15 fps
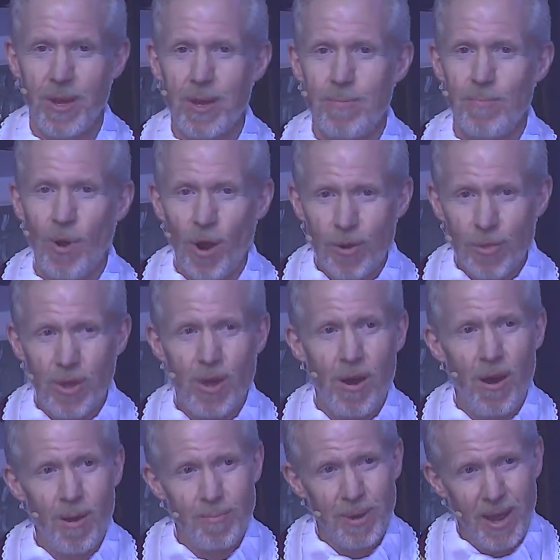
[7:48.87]
Martha,
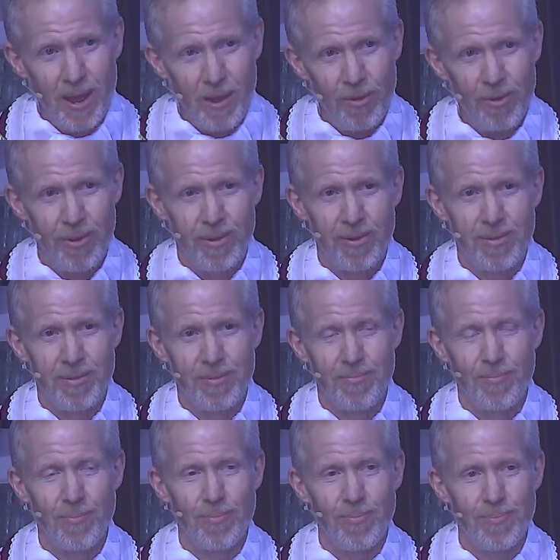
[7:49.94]
calm down.
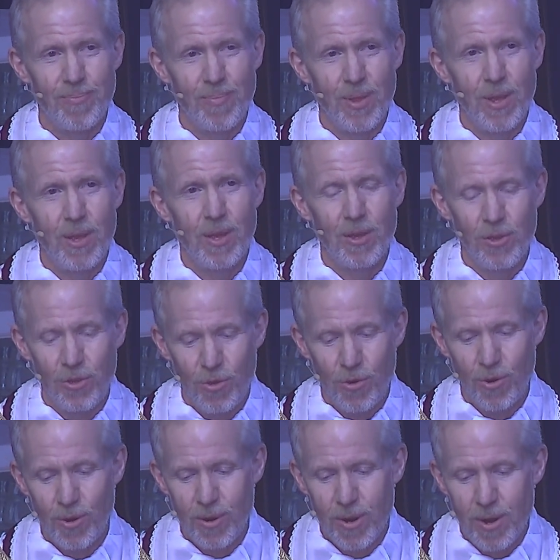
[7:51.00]

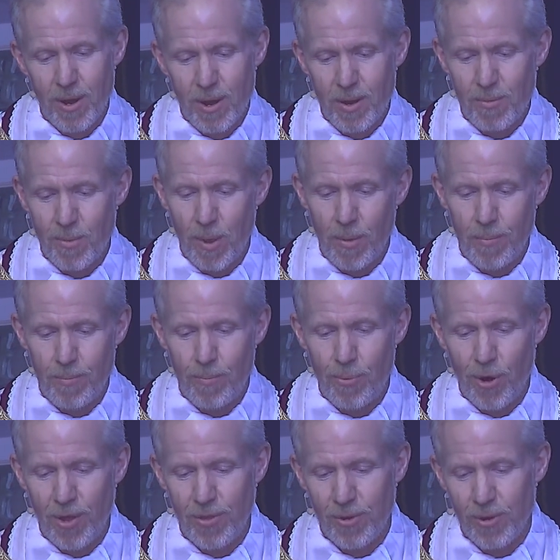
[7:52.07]
Your uh,
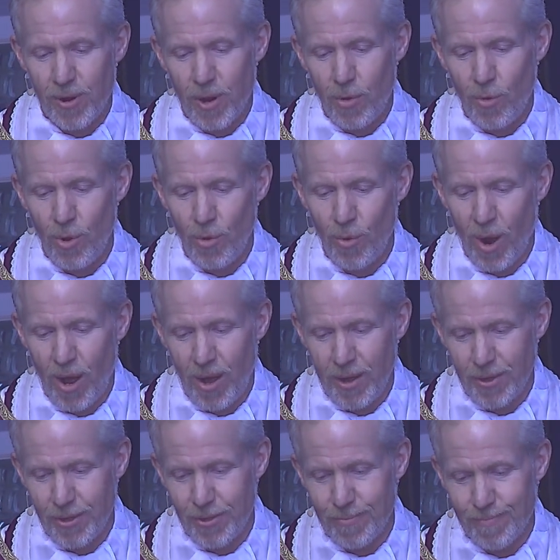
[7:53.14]
brother will
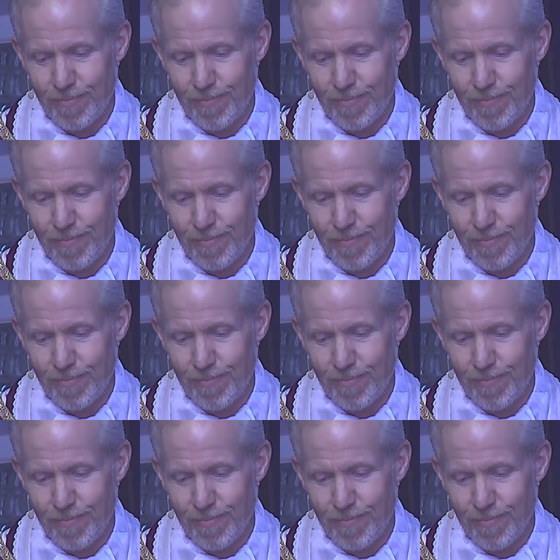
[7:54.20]
rise.